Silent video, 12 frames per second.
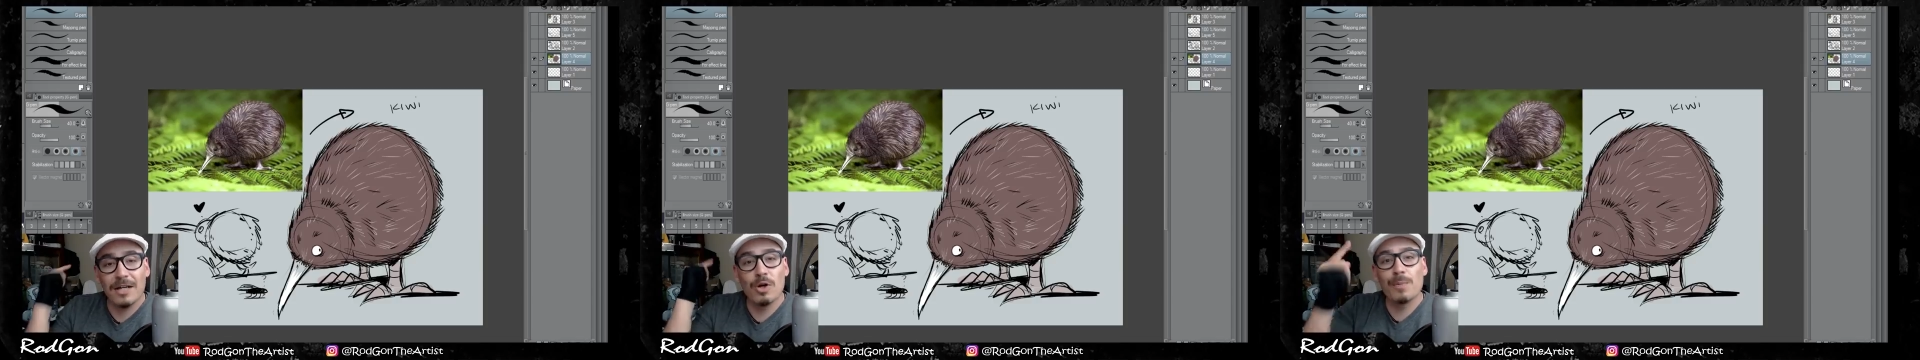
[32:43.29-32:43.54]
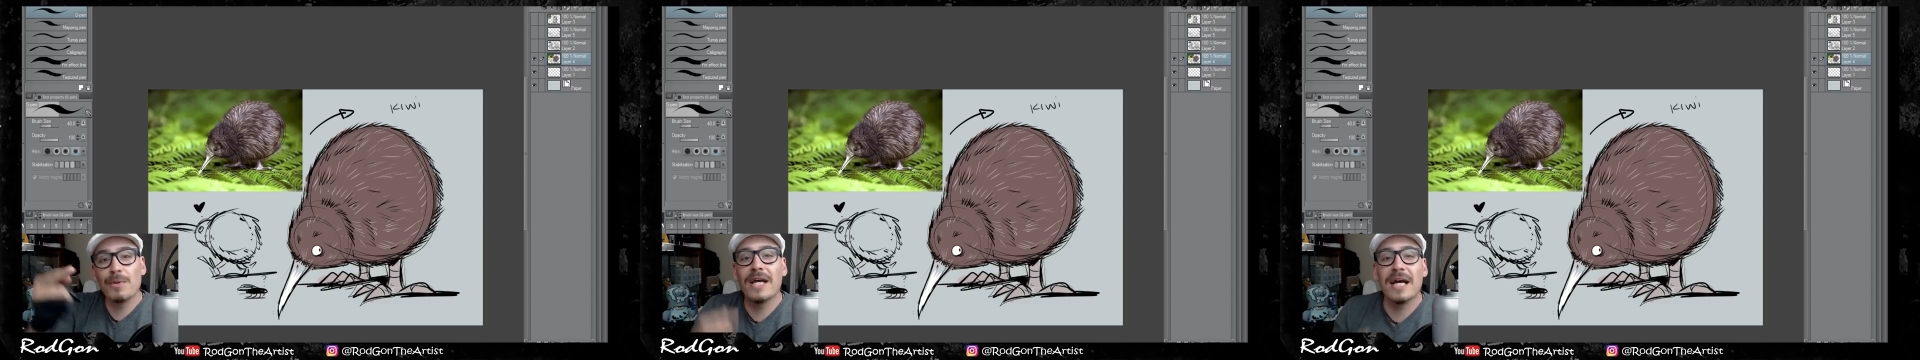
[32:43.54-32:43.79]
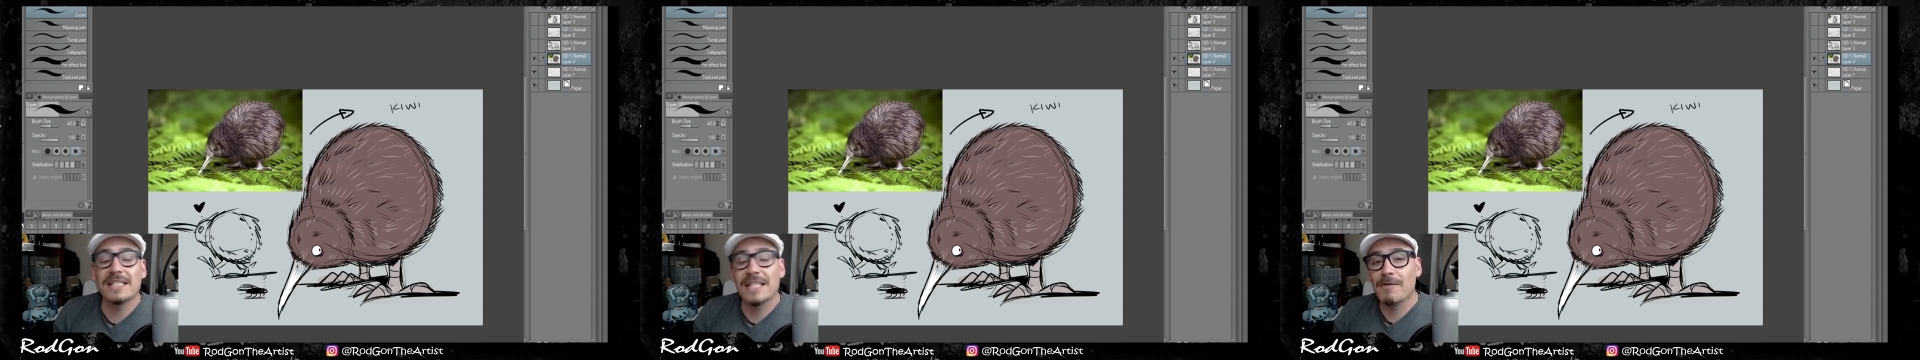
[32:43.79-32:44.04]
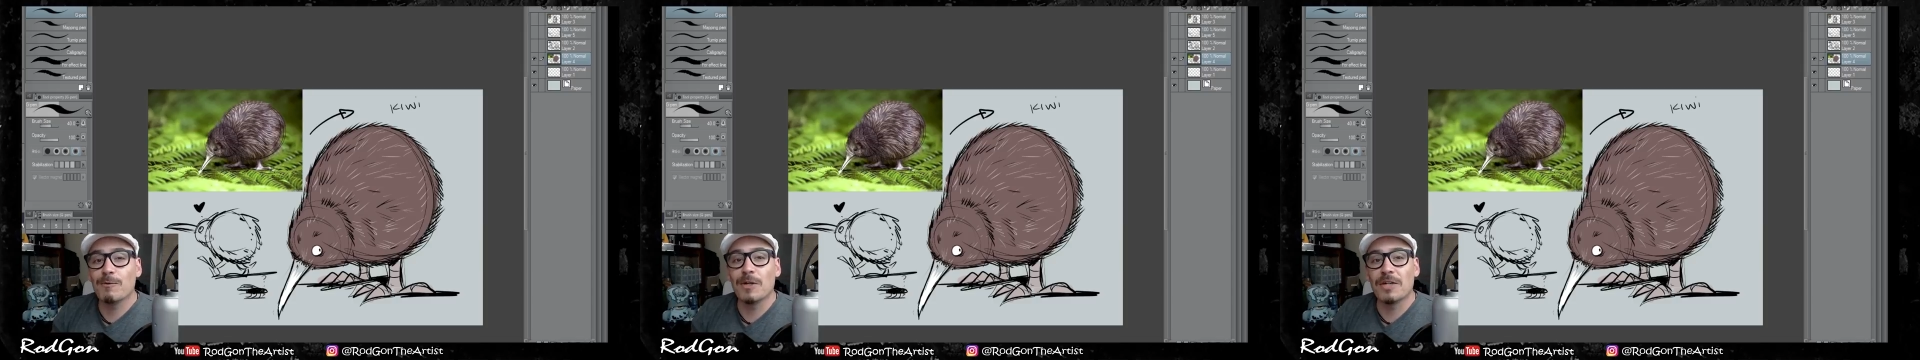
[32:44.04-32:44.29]
I hope you guys
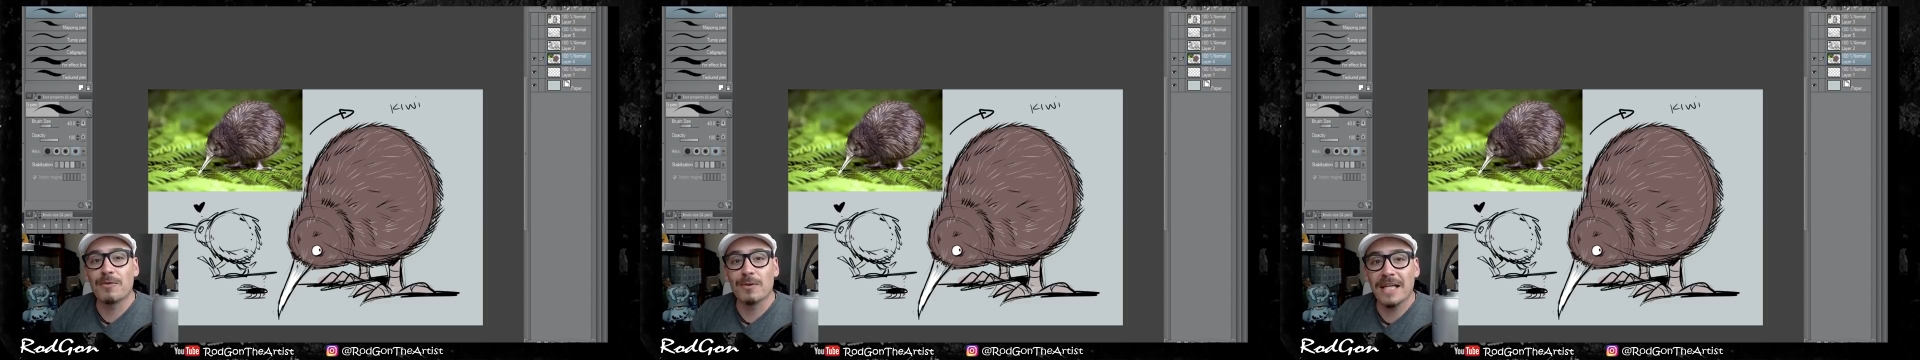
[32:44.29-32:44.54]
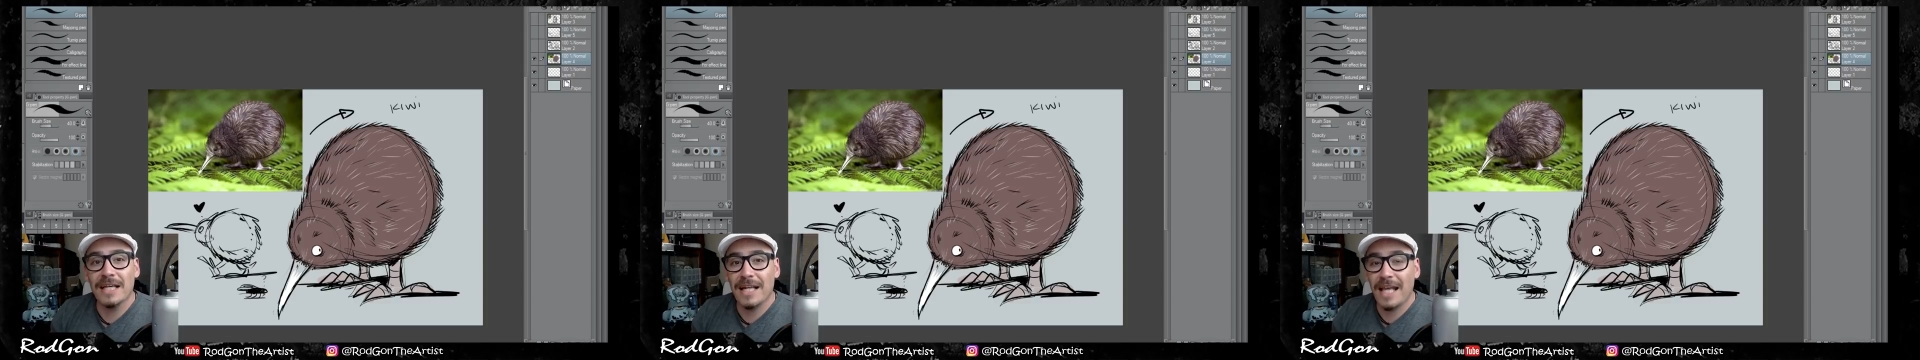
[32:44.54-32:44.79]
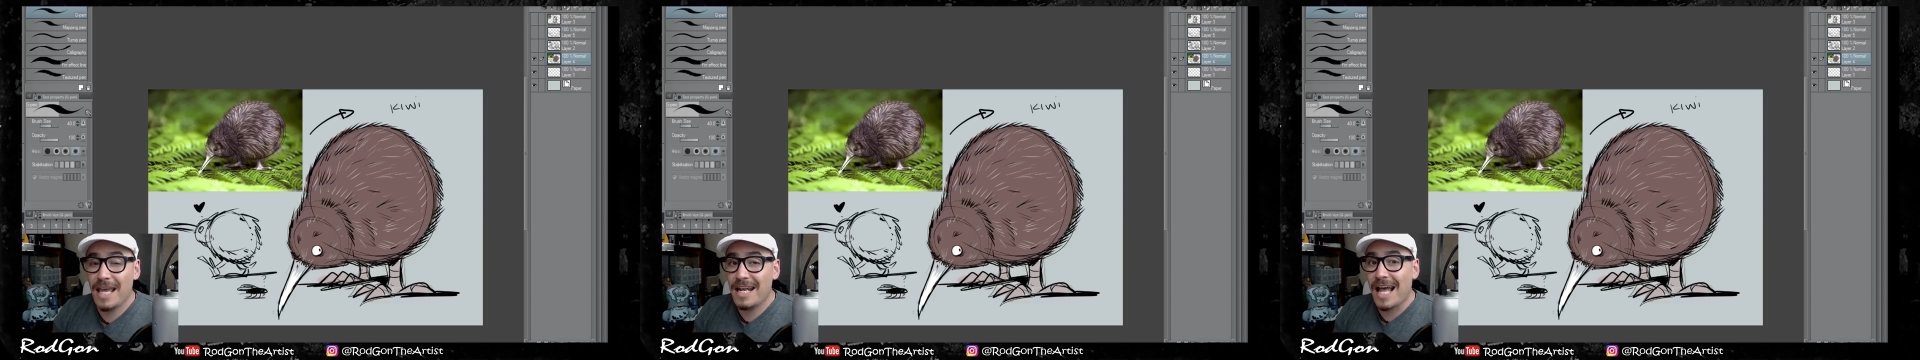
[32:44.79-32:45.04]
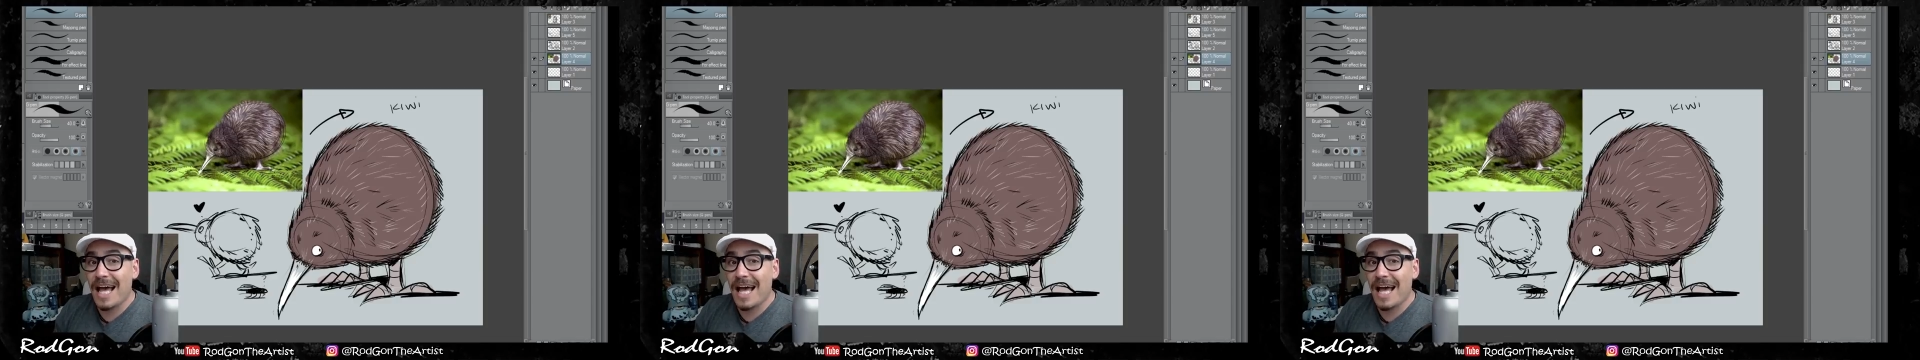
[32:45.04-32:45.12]
have a wonderful night, and